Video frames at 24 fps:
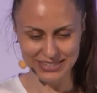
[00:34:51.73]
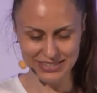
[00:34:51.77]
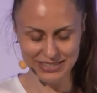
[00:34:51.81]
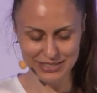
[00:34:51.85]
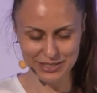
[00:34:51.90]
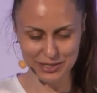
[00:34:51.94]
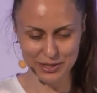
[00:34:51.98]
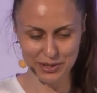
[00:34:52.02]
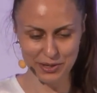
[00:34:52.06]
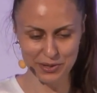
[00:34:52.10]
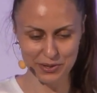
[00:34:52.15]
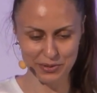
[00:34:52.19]

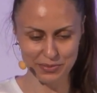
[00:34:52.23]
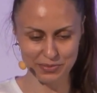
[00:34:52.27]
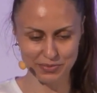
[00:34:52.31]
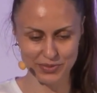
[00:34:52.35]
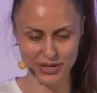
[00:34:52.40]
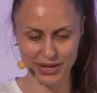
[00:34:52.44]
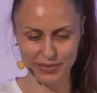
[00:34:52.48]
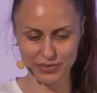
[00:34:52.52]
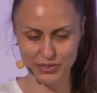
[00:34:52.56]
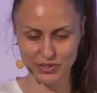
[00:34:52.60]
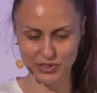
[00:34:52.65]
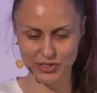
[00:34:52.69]
So
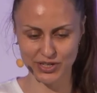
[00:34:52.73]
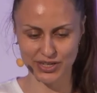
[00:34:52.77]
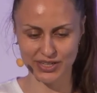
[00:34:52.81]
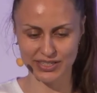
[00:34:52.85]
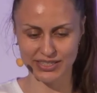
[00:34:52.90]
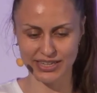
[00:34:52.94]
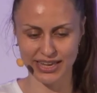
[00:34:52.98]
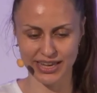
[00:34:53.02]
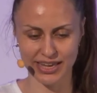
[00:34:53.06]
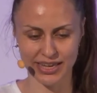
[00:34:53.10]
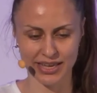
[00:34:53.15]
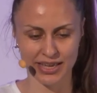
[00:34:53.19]
I'm just going to
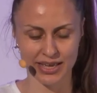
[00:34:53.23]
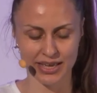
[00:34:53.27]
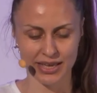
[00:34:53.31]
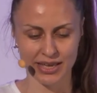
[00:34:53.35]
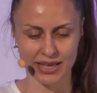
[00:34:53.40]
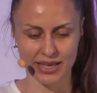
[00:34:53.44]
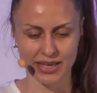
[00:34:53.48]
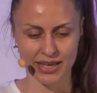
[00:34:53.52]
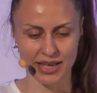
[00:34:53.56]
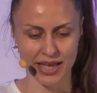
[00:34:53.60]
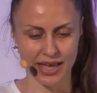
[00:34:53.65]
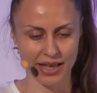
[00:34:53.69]
say
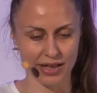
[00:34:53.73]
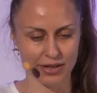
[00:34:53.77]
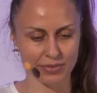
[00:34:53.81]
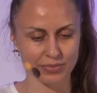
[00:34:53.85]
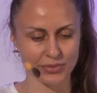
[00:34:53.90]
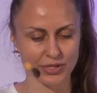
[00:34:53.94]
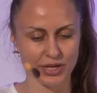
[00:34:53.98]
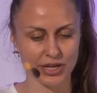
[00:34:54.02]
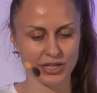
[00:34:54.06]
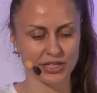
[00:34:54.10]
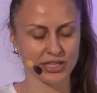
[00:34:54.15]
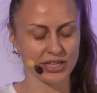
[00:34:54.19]

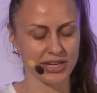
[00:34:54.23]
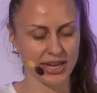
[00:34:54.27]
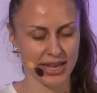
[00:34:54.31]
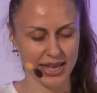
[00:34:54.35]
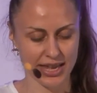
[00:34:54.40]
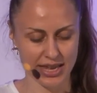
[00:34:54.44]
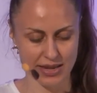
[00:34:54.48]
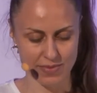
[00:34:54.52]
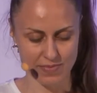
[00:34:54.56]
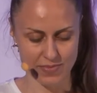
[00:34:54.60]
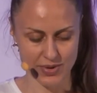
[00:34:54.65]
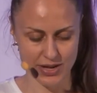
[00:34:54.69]

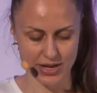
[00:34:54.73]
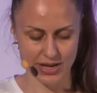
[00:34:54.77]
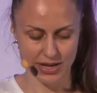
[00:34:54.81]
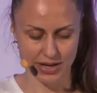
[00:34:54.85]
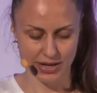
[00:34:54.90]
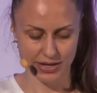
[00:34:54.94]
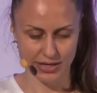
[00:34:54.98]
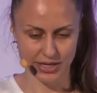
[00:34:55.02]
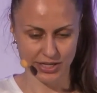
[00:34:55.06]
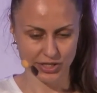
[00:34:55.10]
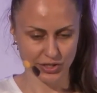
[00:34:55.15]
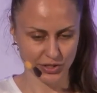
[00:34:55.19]
helm.name
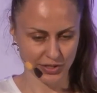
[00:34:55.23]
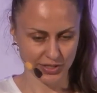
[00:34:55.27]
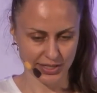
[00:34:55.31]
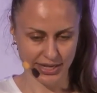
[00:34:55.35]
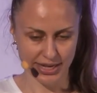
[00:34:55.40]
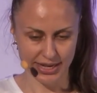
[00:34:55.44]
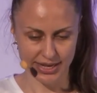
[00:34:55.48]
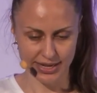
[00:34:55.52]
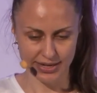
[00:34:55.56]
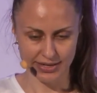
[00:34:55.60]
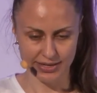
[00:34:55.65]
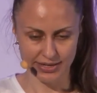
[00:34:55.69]
and just
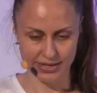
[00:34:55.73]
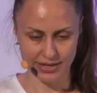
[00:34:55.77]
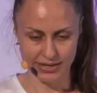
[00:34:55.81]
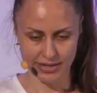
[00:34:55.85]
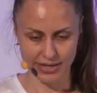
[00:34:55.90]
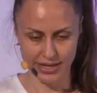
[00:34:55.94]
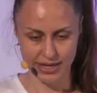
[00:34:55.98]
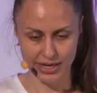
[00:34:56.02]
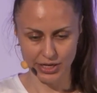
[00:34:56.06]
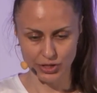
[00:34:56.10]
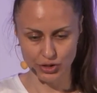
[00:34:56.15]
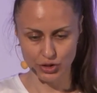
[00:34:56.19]
add
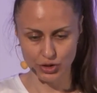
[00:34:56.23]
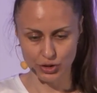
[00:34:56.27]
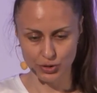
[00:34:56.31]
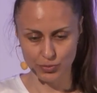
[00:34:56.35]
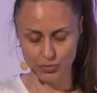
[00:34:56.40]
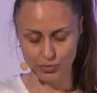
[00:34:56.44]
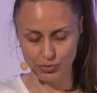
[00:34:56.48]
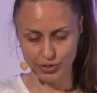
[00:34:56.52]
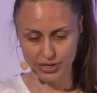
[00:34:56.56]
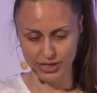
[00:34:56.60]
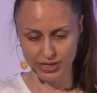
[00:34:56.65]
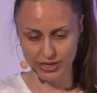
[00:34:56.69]

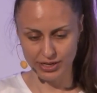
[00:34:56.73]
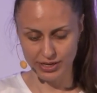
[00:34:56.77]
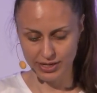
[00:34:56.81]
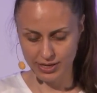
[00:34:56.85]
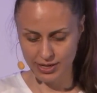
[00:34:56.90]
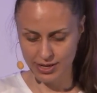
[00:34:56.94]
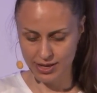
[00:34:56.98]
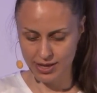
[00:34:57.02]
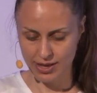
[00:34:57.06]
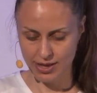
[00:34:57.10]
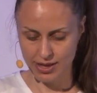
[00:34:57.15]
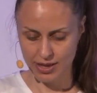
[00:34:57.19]
hSpring
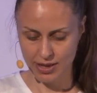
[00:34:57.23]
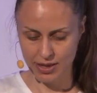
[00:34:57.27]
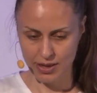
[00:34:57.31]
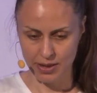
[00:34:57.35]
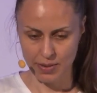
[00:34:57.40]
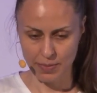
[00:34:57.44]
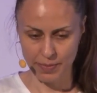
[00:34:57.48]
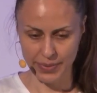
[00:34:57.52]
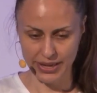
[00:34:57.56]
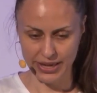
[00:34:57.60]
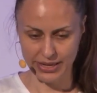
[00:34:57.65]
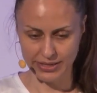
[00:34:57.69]

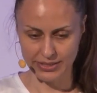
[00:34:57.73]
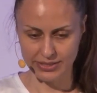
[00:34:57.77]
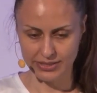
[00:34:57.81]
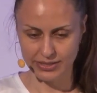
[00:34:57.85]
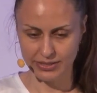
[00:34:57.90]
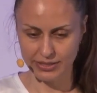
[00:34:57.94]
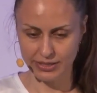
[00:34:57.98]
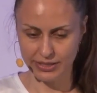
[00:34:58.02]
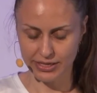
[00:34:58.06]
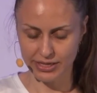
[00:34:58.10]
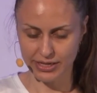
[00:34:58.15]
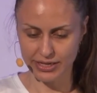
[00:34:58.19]
Pet
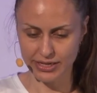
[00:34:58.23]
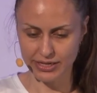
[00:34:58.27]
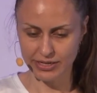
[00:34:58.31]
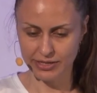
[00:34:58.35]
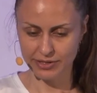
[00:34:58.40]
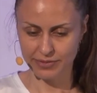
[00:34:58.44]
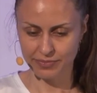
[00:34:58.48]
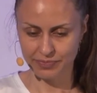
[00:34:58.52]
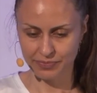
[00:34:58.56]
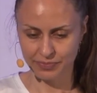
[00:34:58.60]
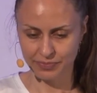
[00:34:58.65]
Clinic.